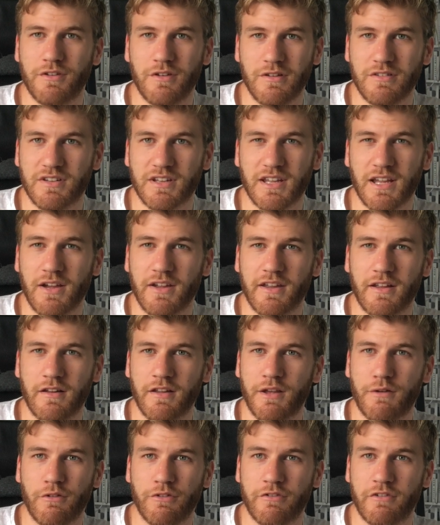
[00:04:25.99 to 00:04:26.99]
use the
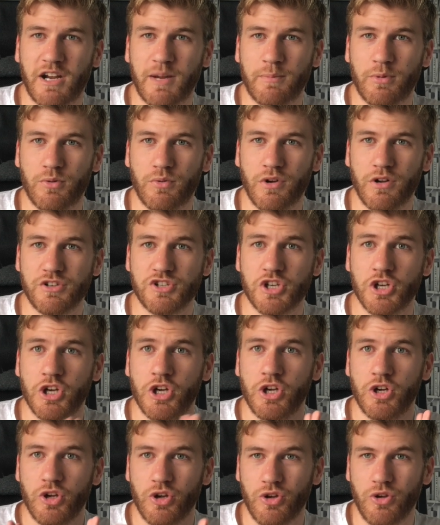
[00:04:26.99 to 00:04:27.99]
calculator on their Apple Watch.
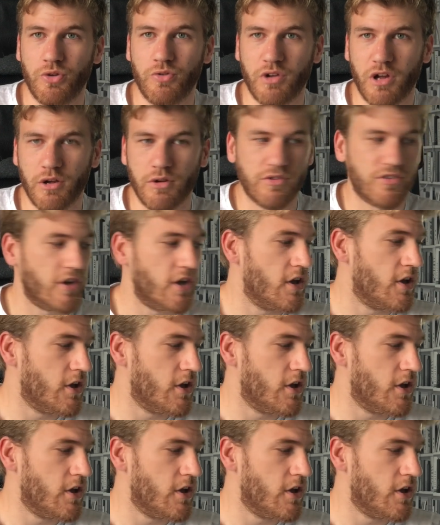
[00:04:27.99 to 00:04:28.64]
Who knows?